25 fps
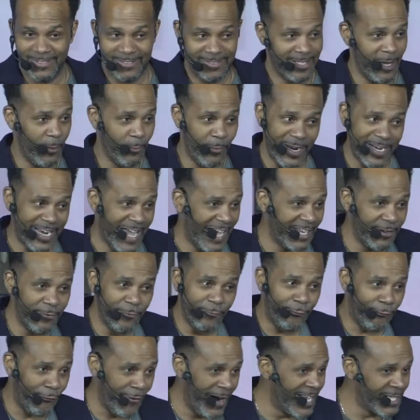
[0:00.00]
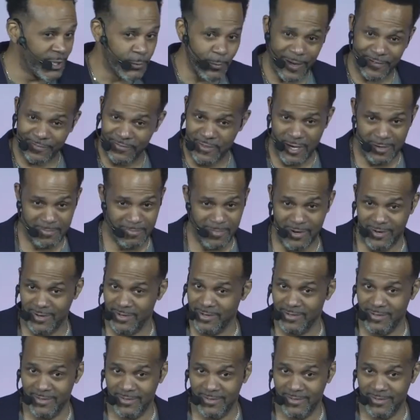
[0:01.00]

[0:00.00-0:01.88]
that we're not even friends with no more.